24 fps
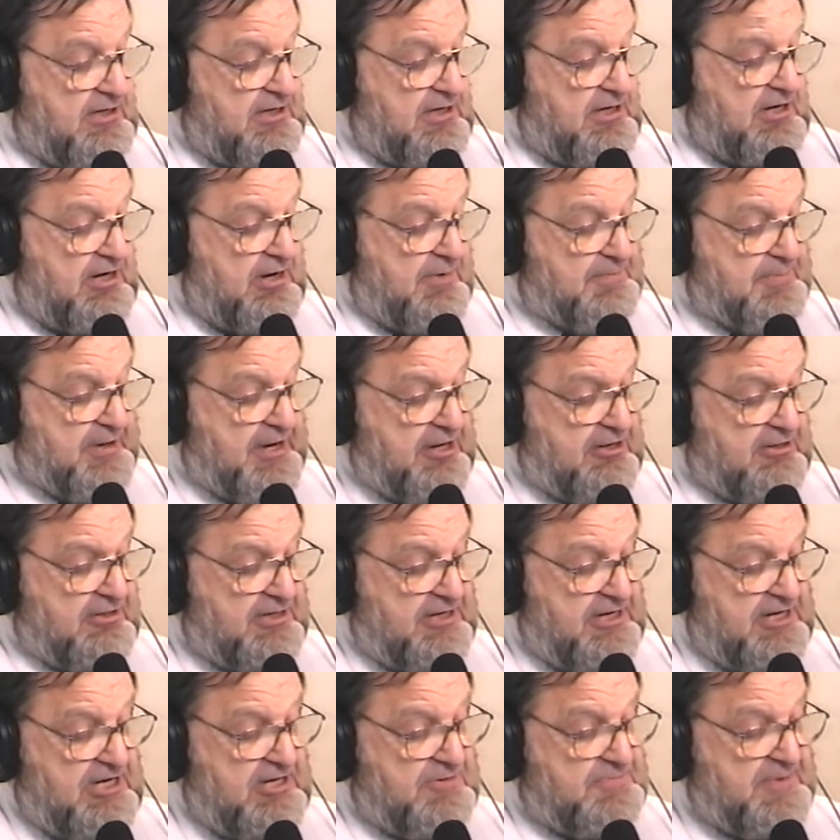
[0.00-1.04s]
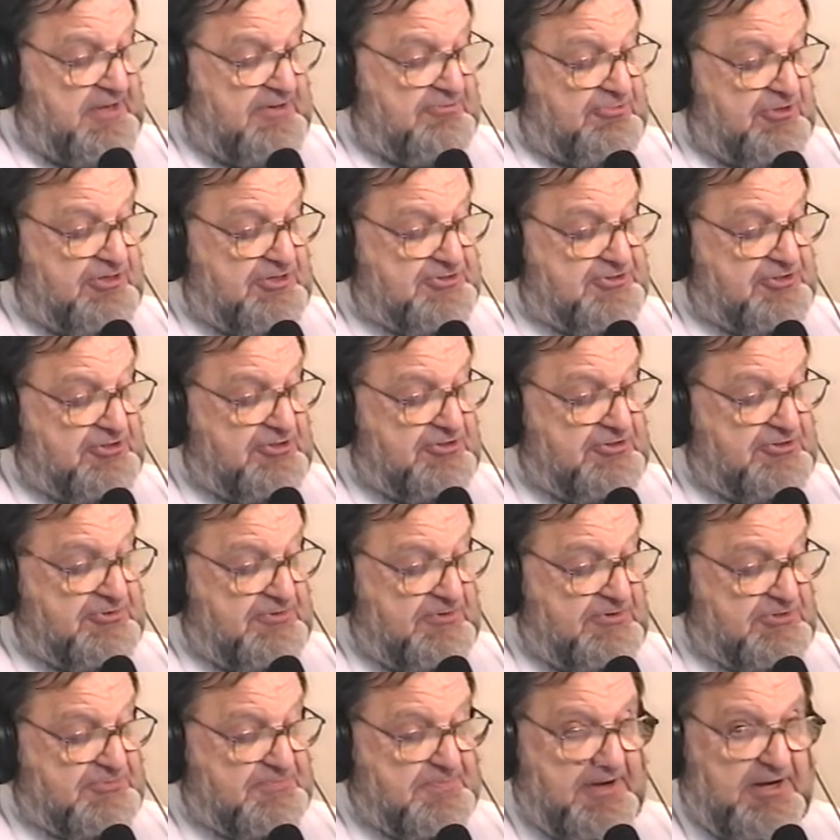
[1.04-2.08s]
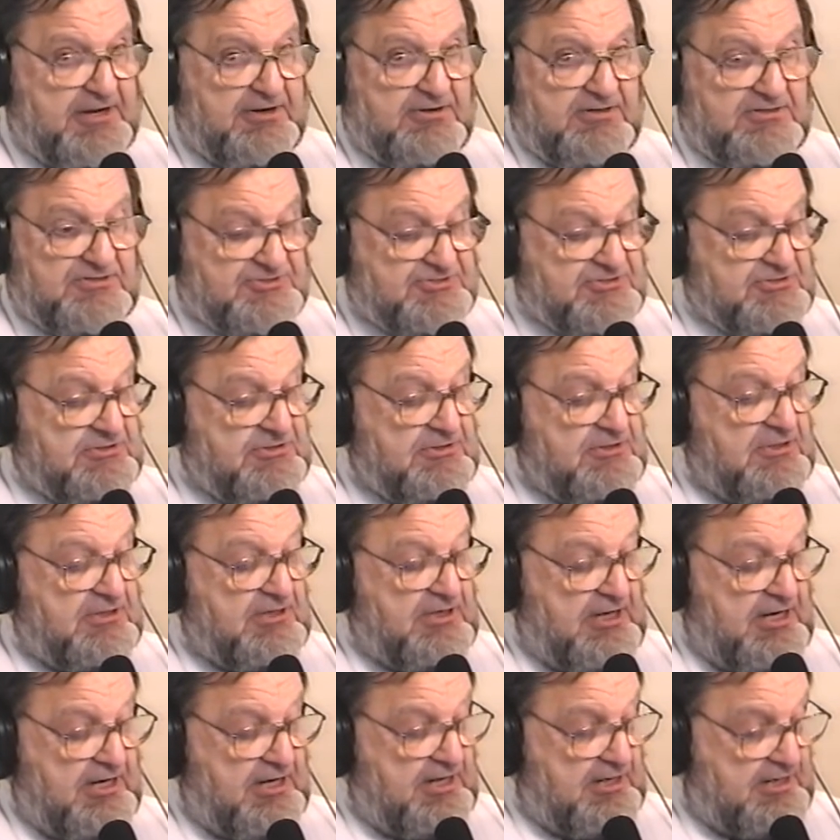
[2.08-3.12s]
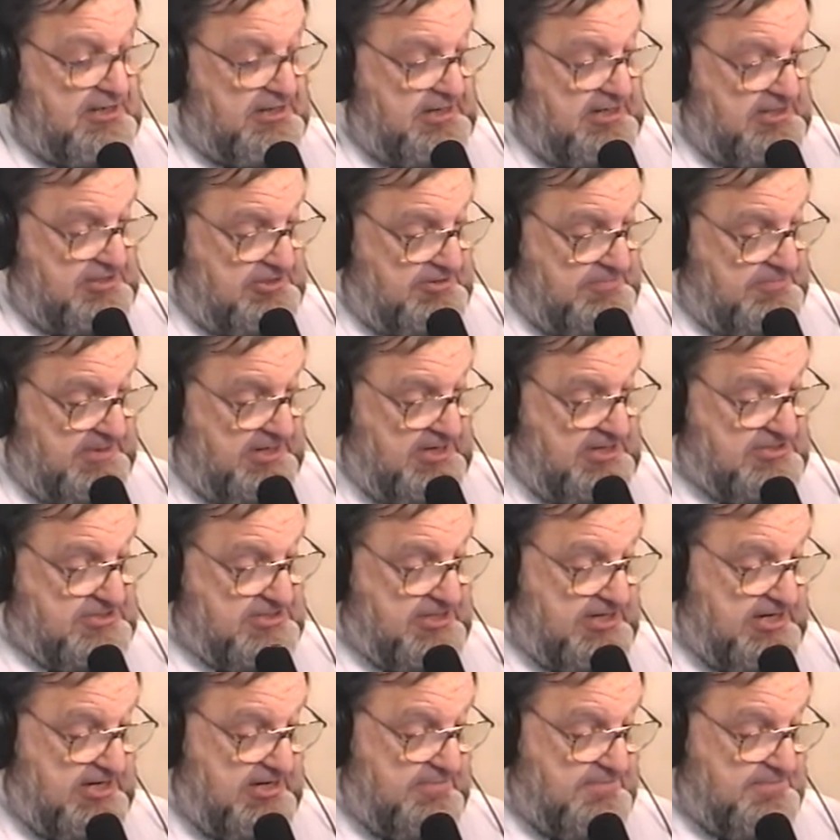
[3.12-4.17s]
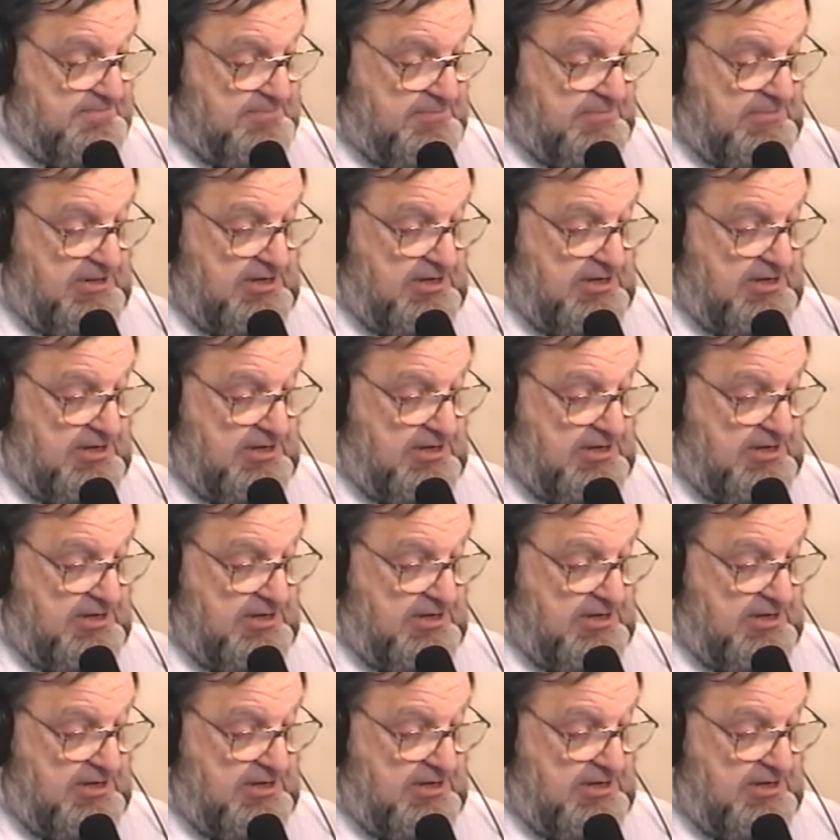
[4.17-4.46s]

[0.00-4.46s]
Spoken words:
Apparently, he had been returned to his parents in the meantime,